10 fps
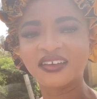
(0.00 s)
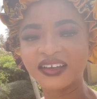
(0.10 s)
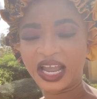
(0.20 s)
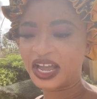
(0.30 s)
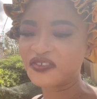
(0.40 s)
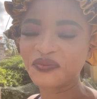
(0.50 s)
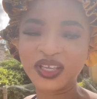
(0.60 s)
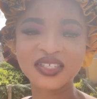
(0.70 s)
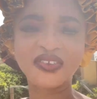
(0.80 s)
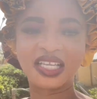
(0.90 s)
I have
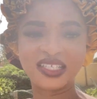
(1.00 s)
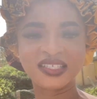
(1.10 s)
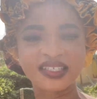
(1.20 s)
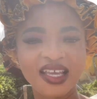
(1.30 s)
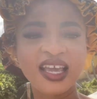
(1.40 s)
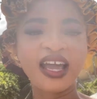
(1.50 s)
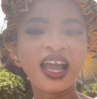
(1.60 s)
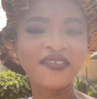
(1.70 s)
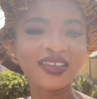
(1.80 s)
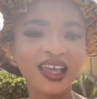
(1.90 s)
mixed feelings.
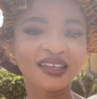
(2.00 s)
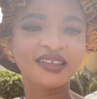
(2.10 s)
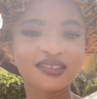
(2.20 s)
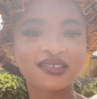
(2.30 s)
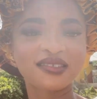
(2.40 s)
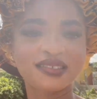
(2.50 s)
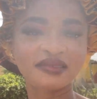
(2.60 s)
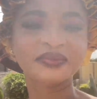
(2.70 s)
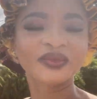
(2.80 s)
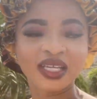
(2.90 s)
I feel like
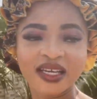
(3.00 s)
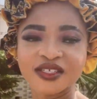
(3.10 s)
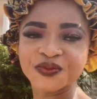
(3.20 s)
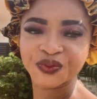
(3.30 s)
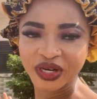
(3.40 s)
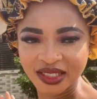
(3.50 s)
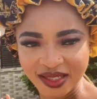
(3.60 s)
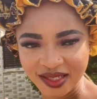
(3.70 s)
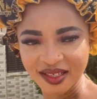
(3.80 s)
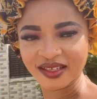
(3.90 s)
it's
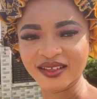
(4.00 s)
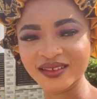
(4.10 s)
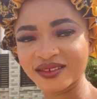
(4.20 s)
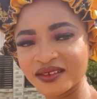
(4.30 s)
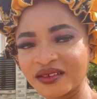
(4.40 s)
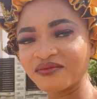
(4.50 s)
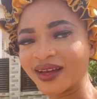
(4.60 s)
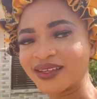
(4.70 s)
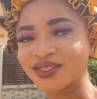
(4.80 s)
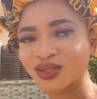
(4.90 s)
pretty,
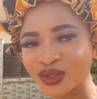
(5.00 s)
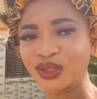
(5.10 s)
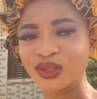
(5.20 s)
but it soon